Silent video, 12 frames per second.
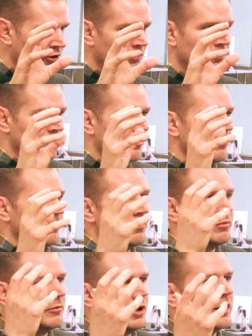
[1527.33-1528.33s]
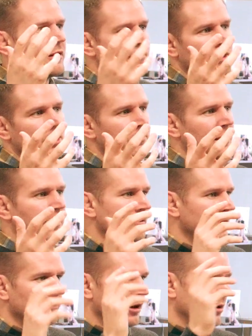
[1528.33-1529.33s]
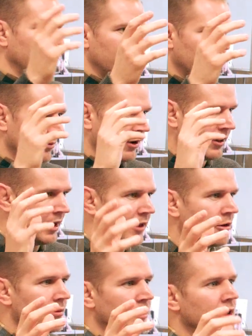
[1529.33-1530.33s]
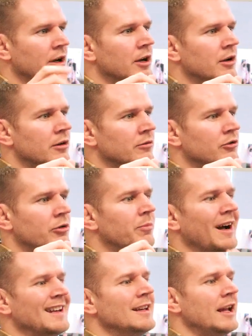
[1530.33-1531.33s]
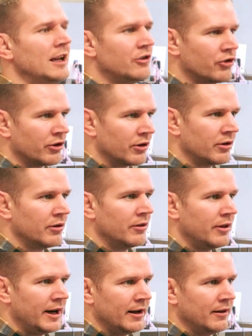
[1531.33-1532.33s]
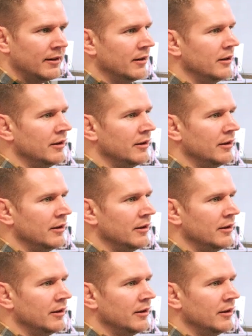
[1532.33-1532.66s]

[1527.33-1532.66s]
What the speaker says: Just not necessarily because they've lobbied one way or the other, but just by nature that,